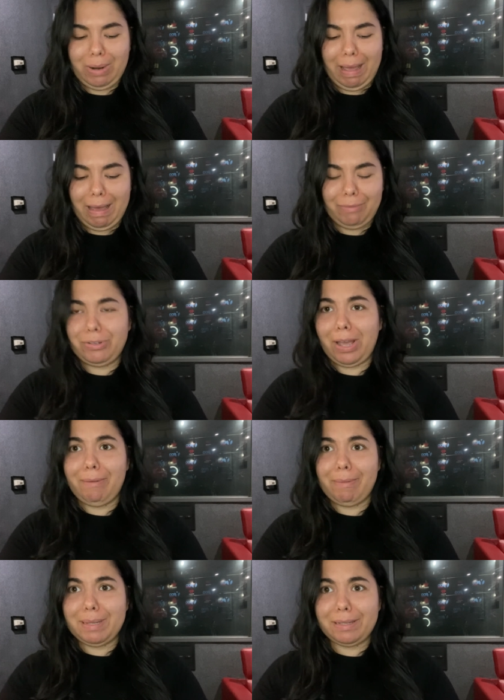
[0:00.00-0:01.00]
have
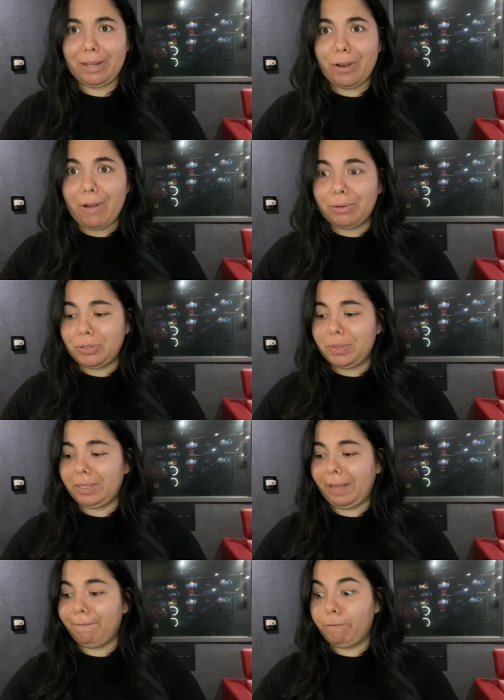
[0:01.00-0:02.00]
time to be sitting around doing
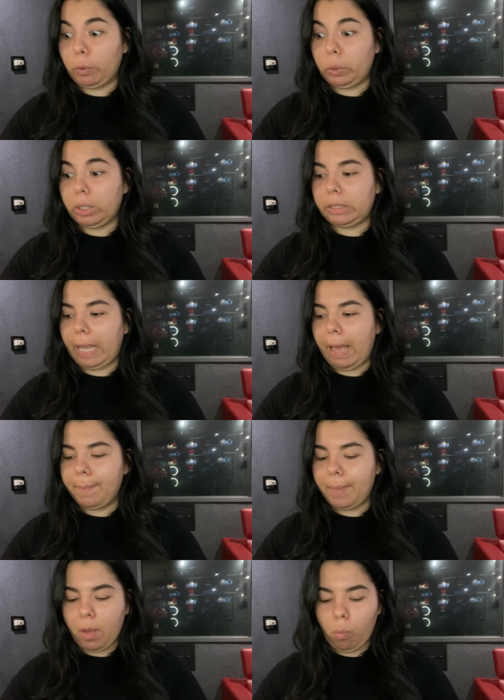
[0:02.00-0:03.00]
like full
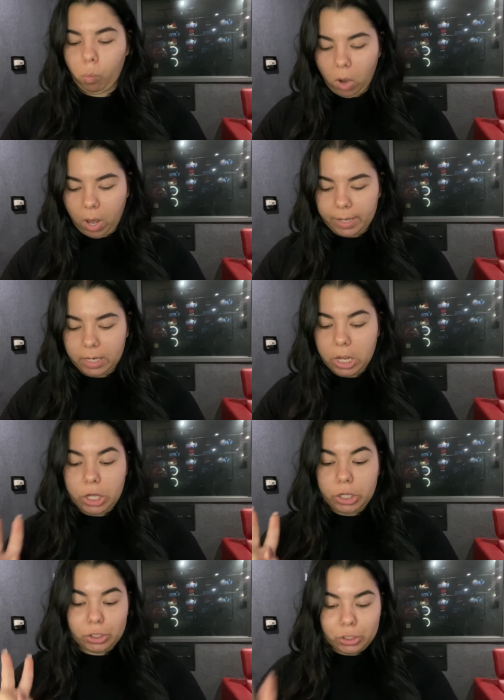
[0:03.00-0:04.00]
glam. 1,
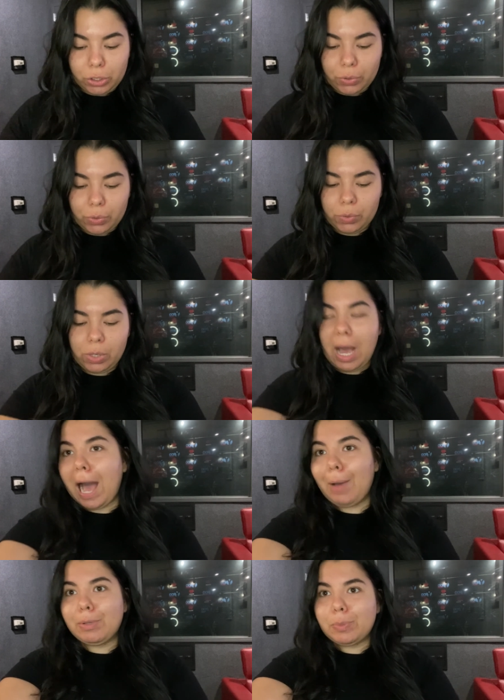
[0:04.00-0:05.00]
2,
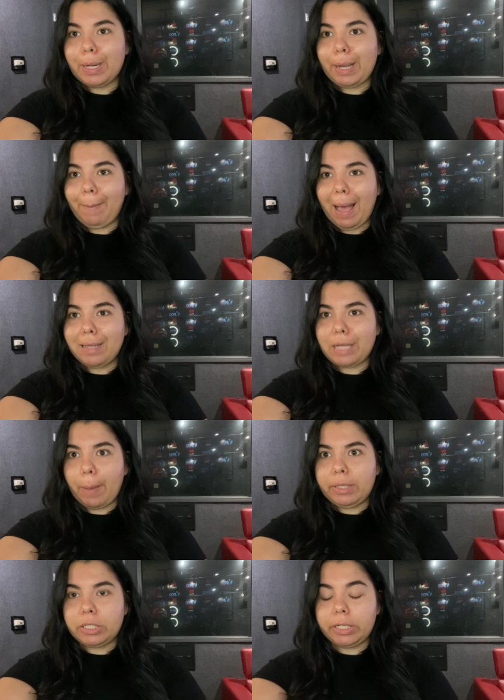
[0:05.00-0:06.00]
I was wearing a mask
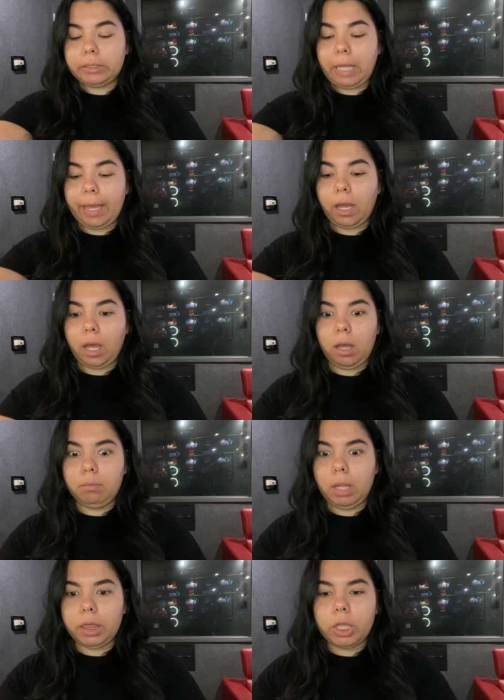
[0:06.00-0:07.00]
up until like a
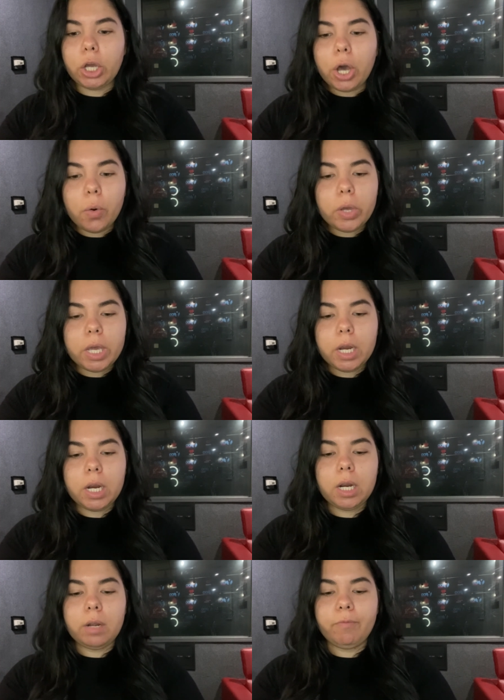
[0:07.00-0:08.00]
month ago
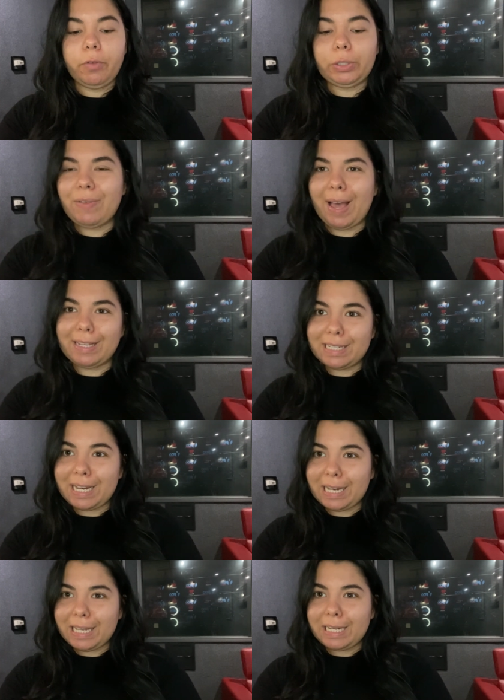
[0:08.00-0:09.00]
here, fully
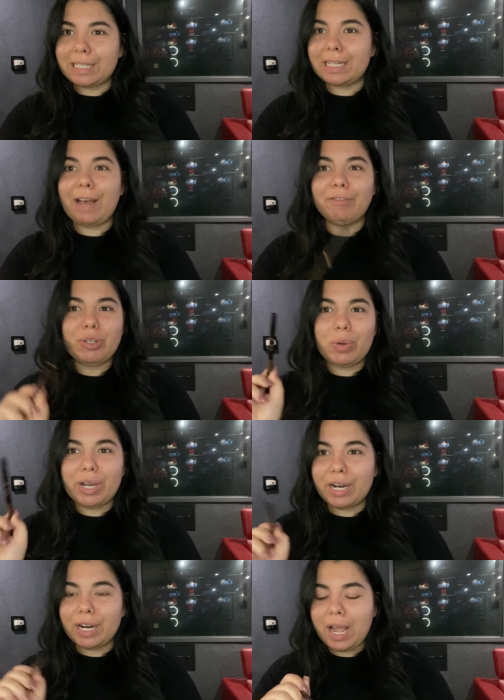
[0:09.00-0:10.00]
vaccinated, doesn't have to
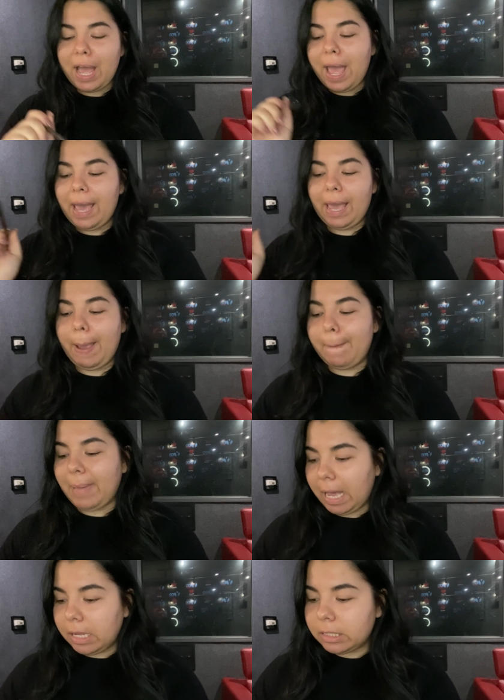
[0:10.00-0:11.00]
wear a
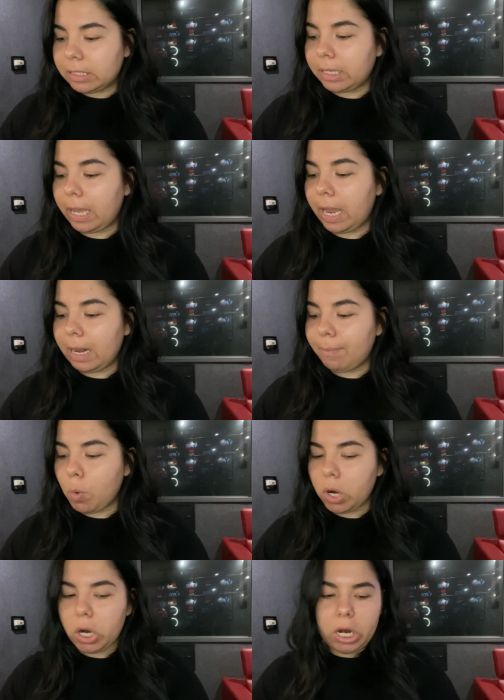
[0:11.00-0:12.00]
mask
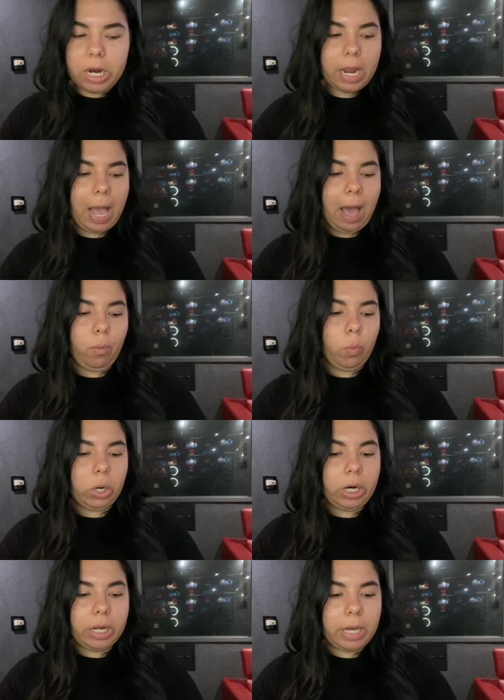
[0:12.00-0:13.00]
anymore at
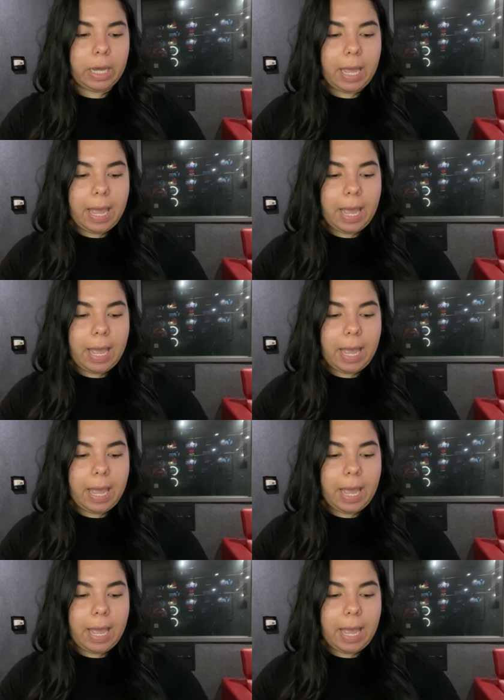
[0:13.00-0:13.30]
work.